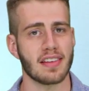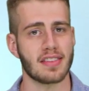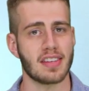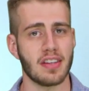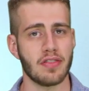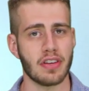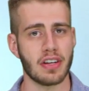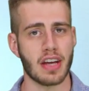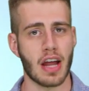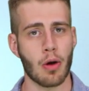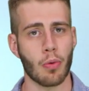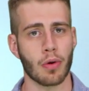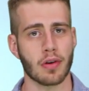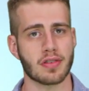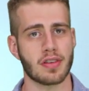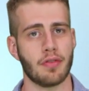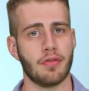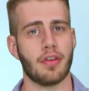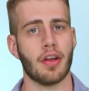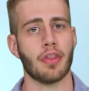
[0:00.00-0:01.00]
and T V
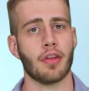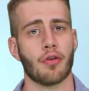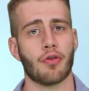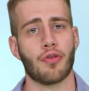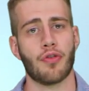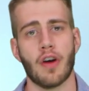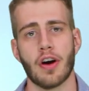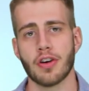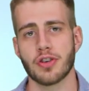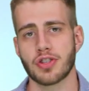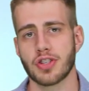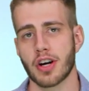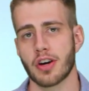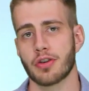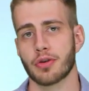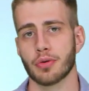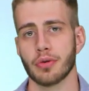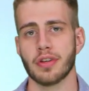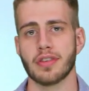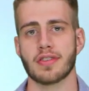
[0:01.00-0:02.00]
networks have done their fair share
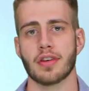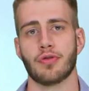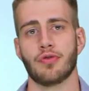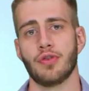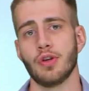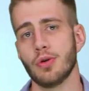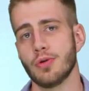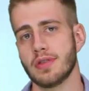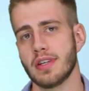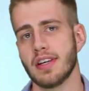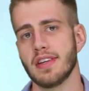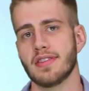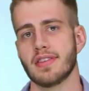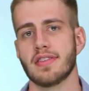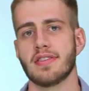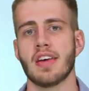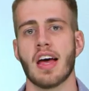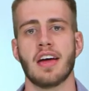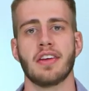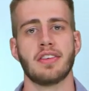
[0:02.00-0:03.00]
to release a few
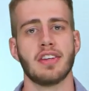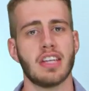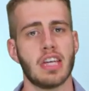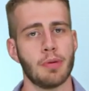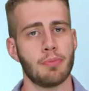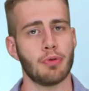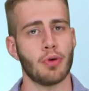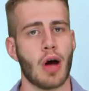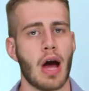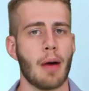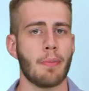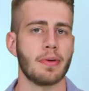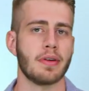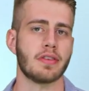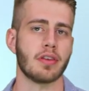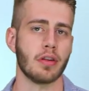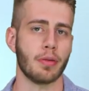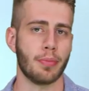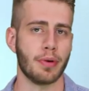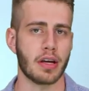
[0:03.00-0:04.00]
teases to keep you happy
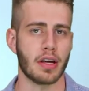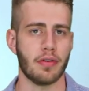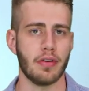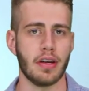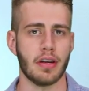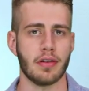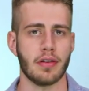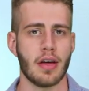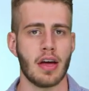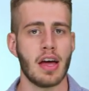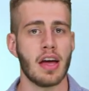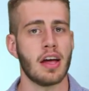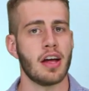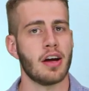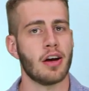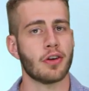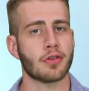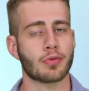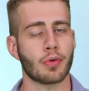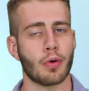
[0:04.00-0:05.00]
until the big event.
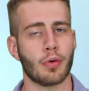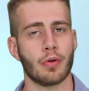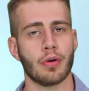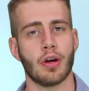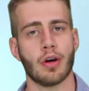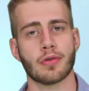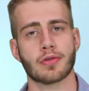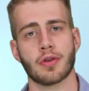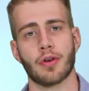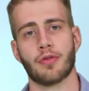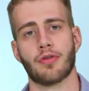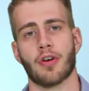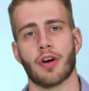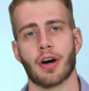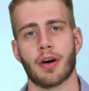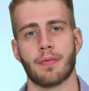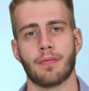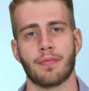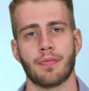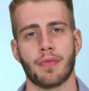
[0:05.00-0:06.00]
Here's what we know so far.